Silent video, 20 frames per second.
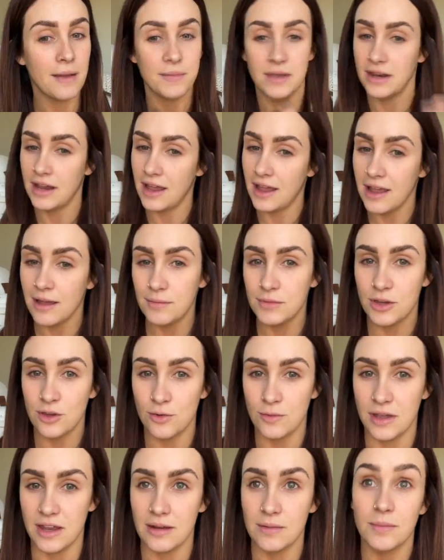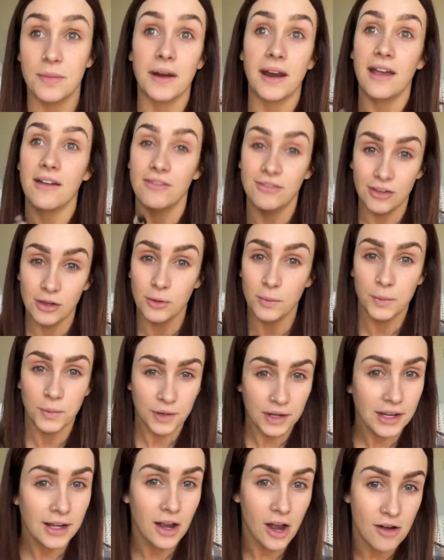I mean, I am human, but I feel
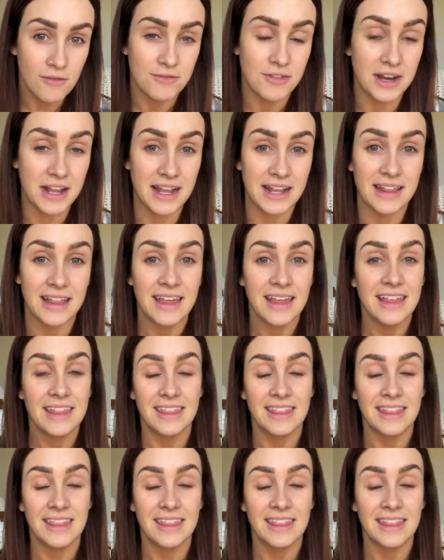pretty confident